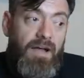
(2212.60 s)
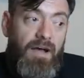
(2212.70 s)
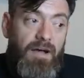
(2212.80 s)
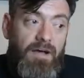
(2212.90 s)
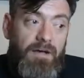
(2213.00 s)

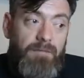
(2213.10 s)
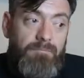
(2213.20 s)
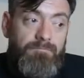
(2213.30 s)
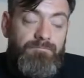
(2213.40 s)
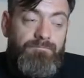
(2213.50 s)

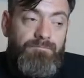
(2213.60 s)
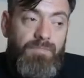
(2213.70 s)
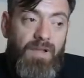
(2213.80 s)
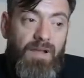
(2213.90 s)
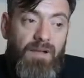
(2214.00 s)

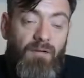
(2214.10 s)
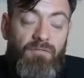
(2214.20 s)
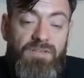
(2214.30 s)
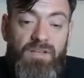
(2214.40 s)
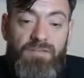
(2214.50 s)

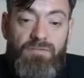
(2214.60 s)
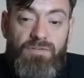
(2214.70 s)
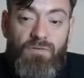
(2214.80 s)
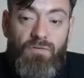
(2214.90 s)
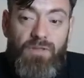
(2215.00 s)
Obviously, as you
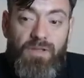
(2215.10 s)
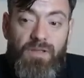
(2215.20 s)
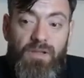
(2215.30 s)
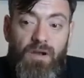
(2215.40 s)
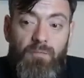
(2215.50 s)
saw,
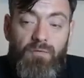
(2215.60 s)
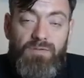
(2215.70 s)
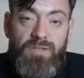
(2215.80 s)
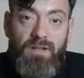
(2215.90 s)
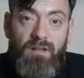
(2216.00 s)
the car boot
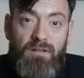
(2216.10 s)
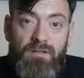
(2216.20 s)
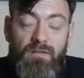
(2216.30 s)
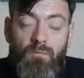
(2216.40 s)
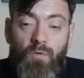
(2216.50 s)
sale
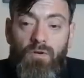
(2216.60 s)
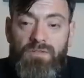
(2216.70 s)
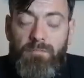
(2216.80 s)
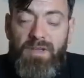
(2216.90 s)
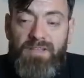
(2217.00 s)

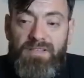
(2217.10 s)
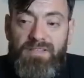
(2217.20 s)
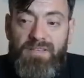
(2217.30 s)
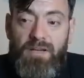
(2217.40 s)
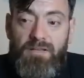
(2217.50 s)
was amazing
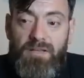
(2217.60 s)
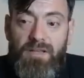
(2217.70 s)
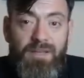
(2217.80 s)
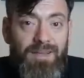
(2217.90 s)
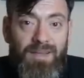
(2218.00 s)

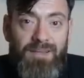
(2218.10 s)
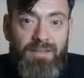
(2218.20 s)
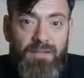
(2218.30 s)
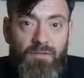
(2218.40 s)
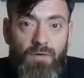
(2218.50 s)
Saturday.
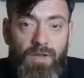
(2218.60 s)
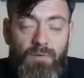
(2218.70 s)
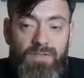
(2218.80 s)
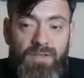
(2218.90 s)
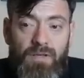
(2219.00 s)
Didn't go
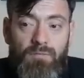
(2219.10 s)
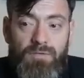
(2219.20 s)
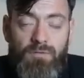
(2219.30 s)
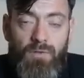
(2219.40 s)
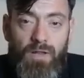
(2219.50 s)
anywhere today. Was
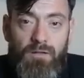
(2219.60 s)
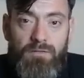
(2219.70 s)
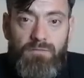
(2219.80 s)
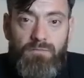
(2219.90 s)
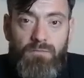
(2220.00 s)
too ill
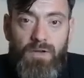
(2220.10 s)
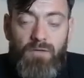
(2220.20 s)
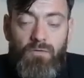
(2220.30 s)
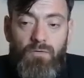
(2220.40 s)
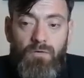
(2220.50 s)
to
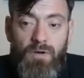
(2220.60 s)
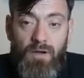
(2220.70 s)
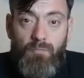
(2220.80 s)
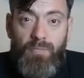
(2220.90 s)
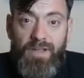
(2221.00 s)
go
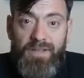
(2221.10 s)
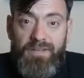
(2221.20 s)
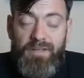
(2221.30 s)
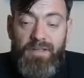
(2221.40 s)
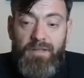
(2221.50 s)
out buying
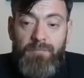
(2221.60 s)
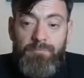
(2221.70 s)
today.